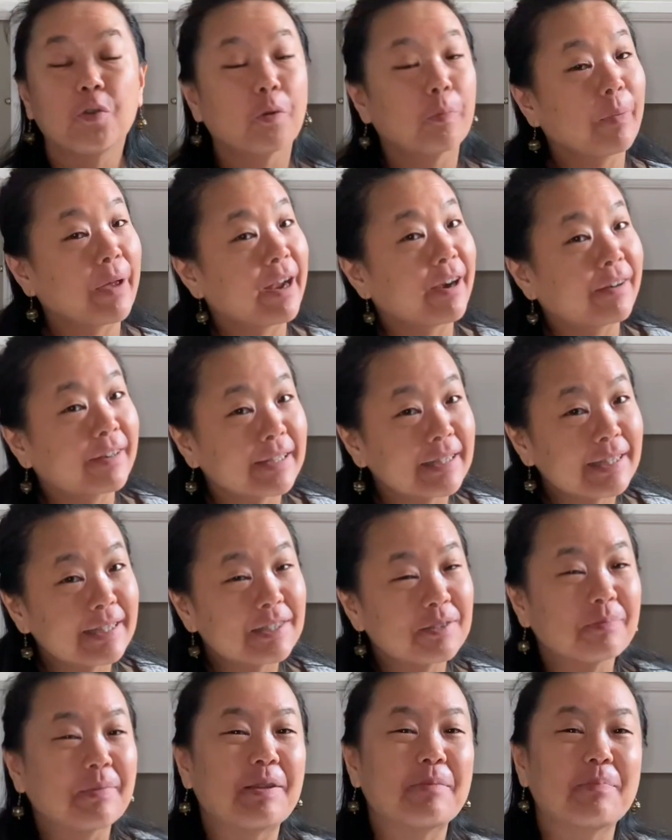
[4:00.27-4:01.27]
parents
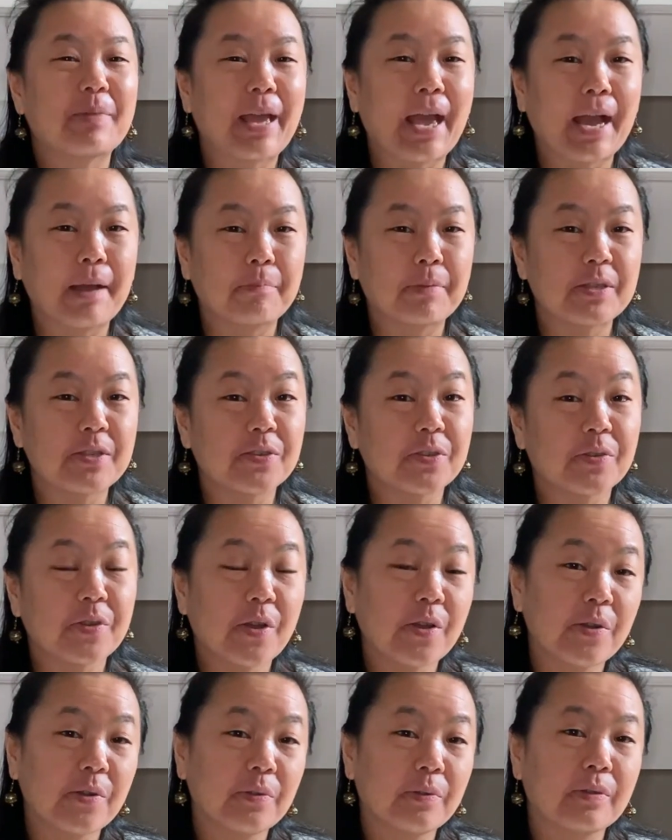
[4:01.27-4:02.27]
might be happy to
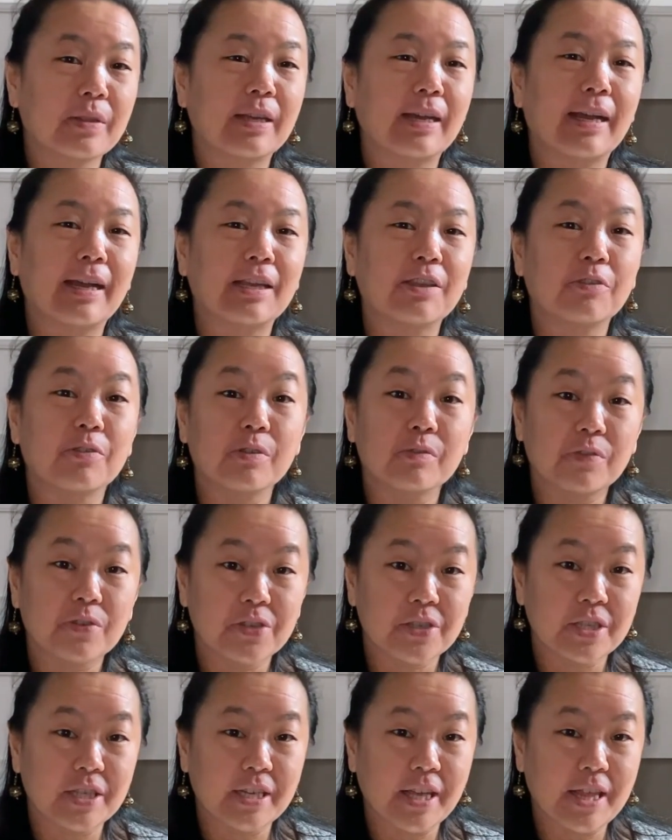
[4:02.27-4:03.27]
know that
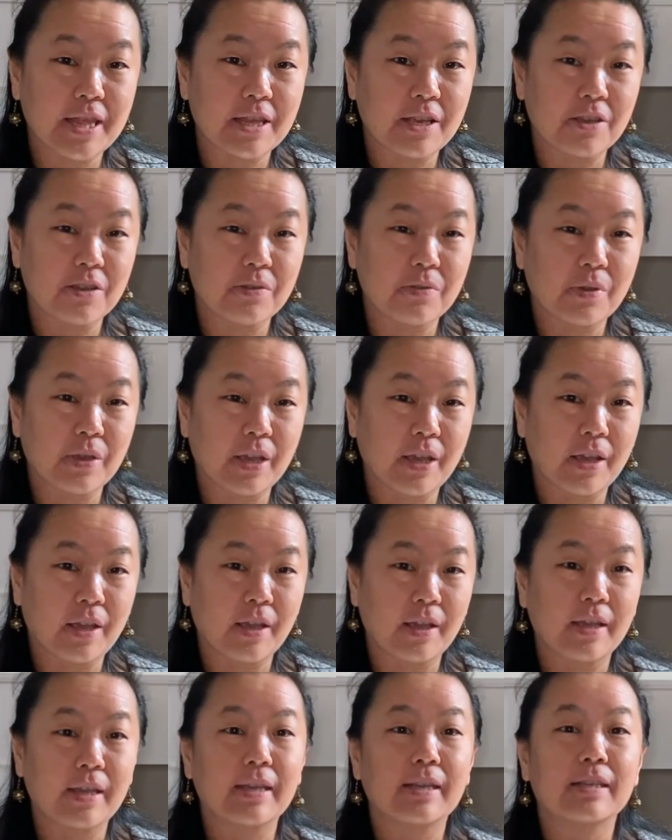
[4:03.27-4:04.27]
university in the
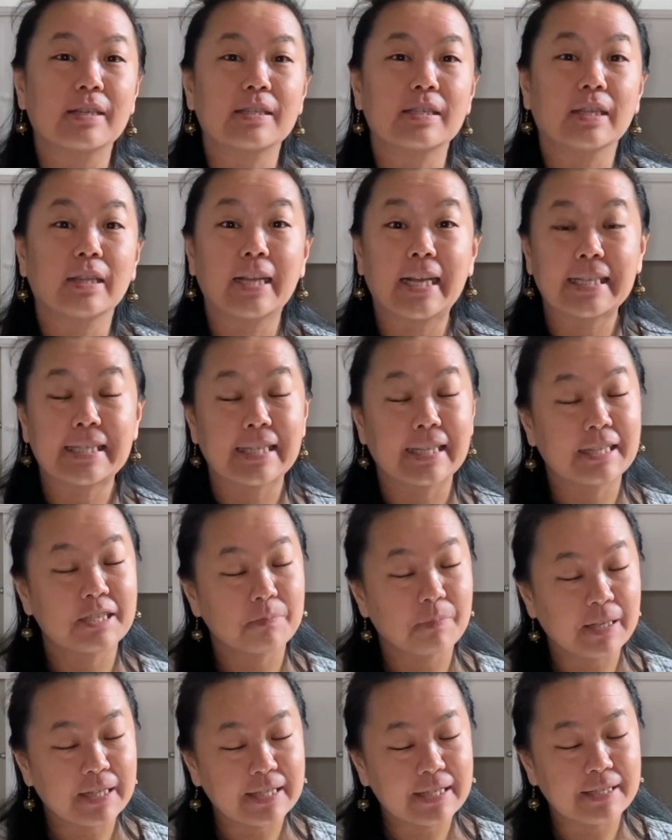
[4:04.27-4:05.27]
UK is less
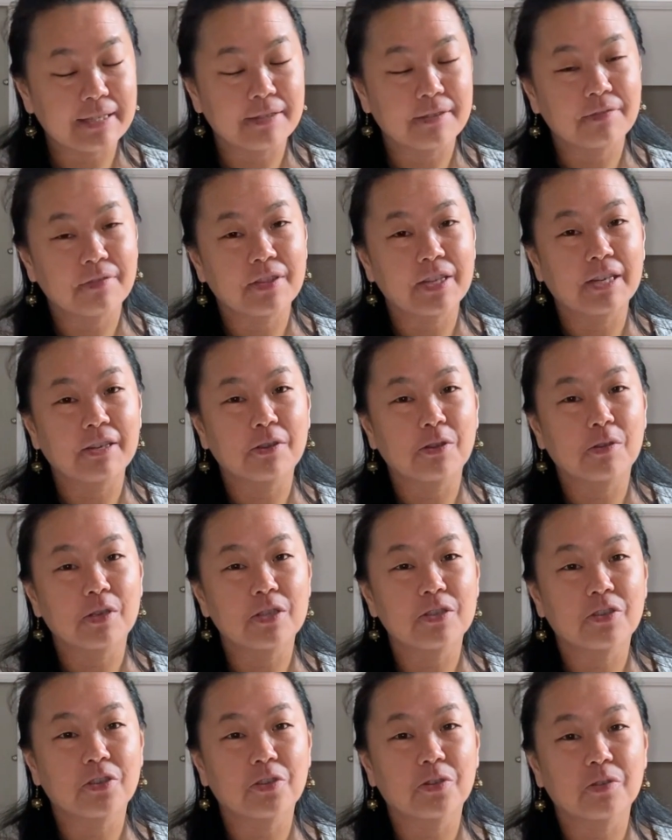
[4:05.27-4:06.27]
expensive than going
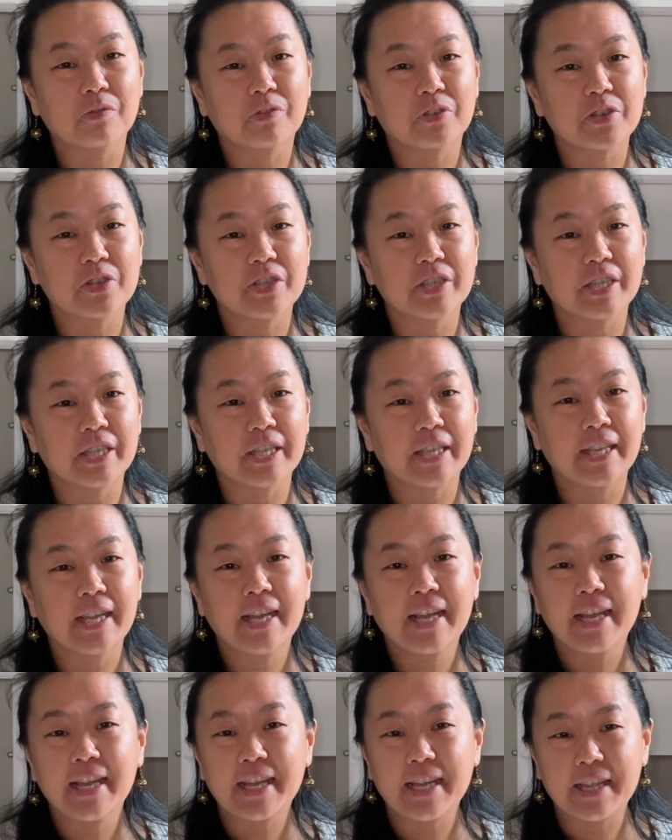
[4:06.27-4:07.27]
to university
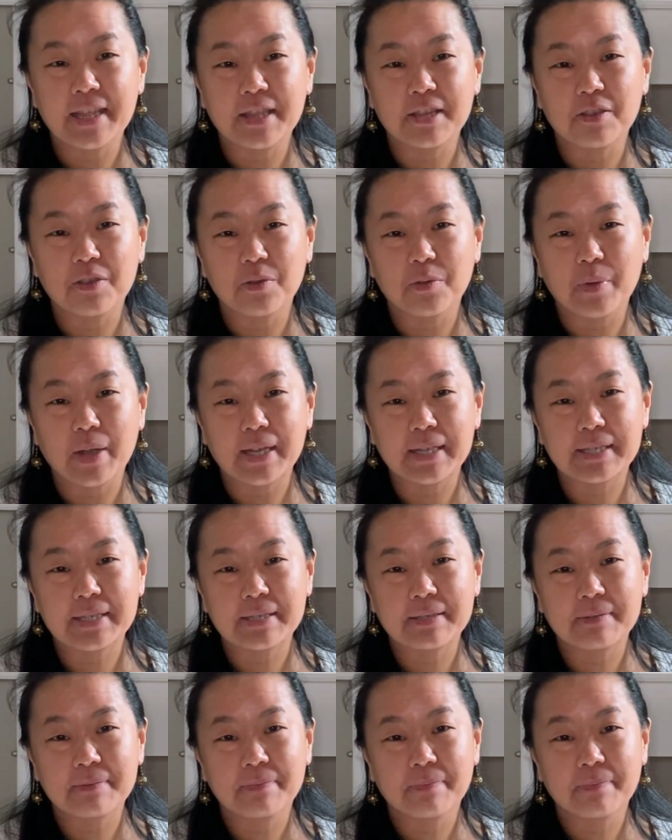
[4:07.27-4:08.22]
in the US.